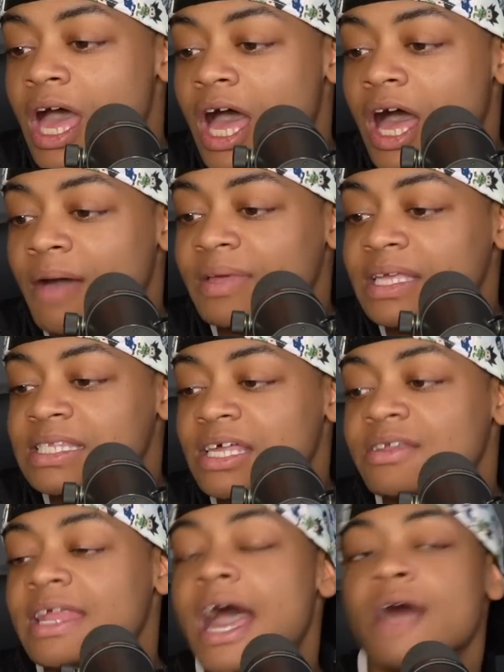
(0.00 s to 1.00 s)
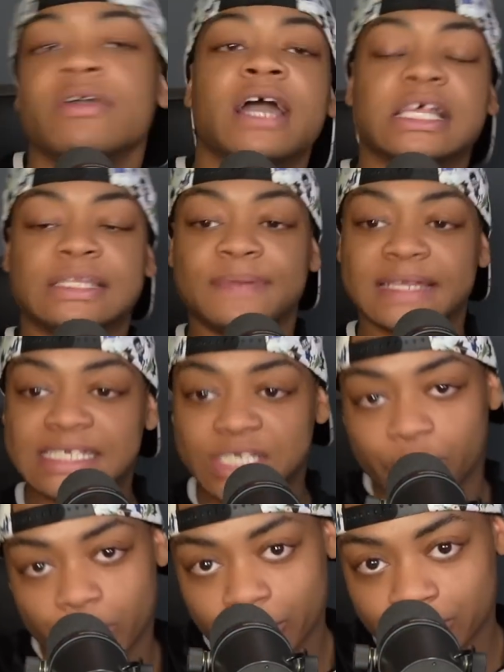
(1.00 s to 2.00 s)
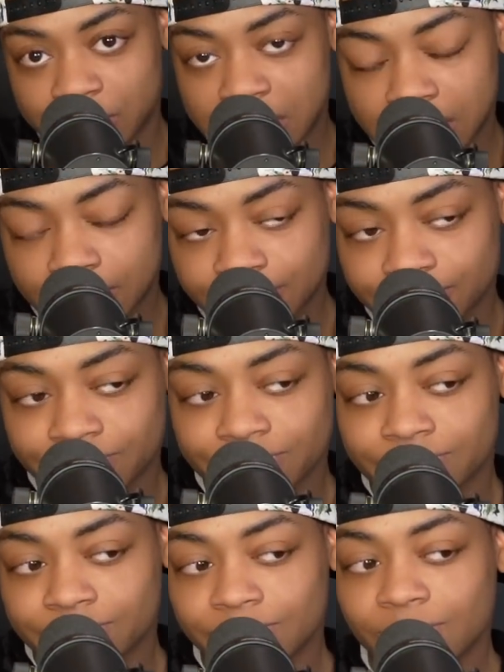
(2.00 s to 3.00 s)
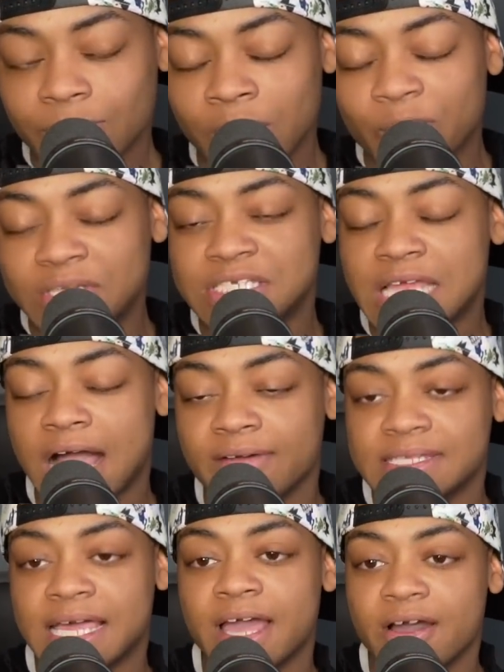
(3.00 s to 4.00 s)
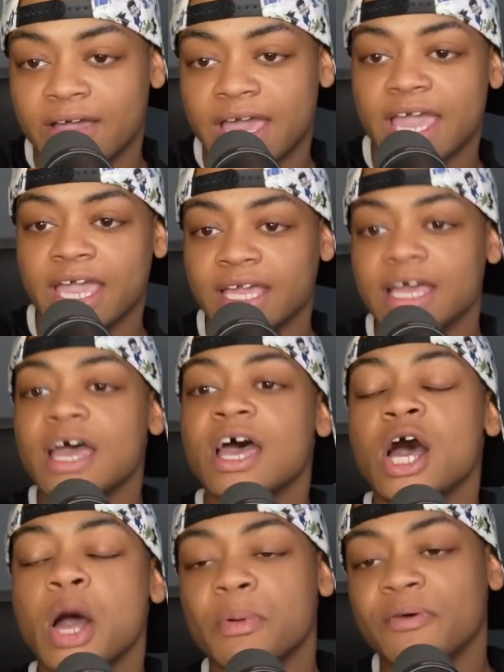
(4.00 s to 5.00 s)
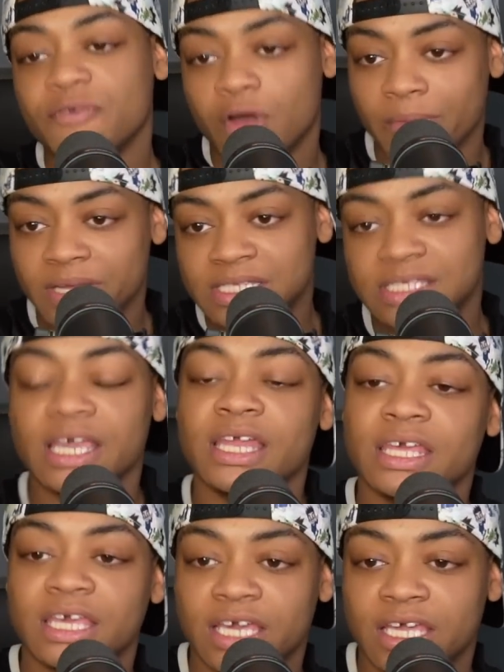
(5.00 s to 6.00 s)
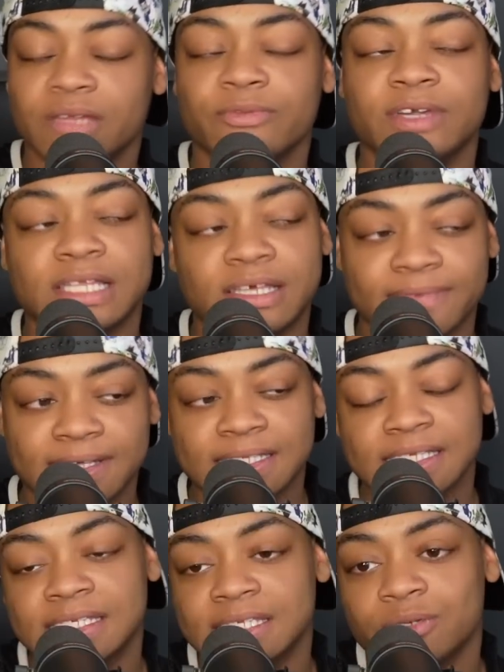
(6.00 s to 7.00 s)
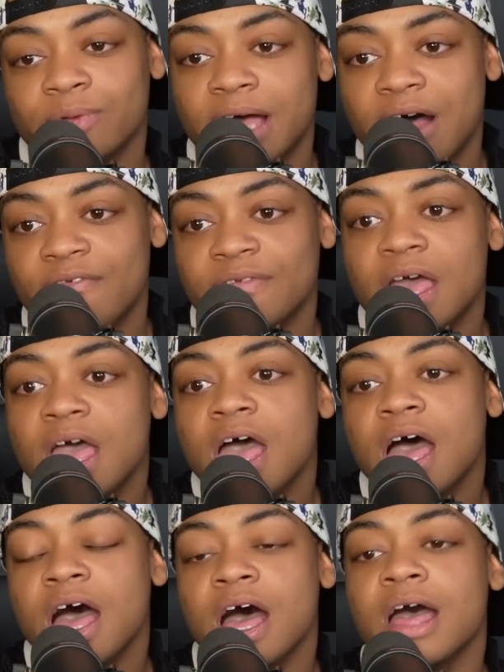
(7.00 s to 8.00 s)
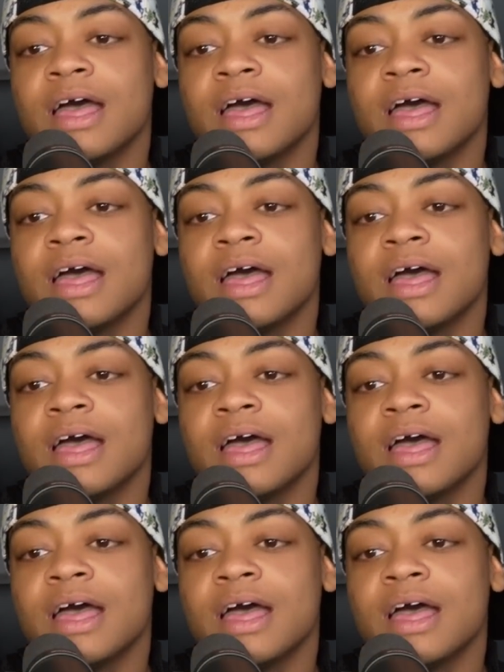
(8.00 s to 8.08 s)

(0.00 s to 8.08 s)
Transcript: um, and so now we got split into groups, which I was like, okay, a performance yet again, reliving season twelve. Uh,